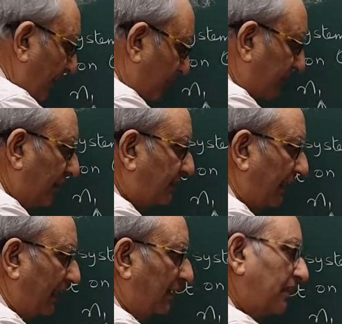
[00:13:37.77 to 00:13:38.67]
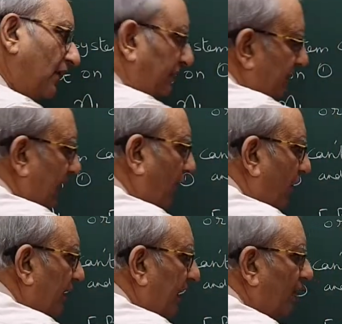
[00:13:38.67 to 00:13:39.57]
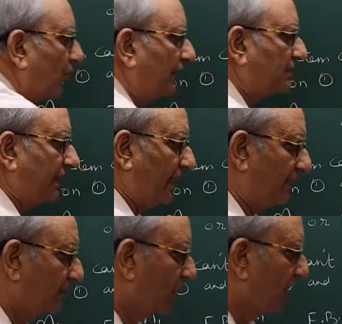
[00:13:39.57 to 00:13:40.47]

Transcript: If this is 10, now this I already know is 10.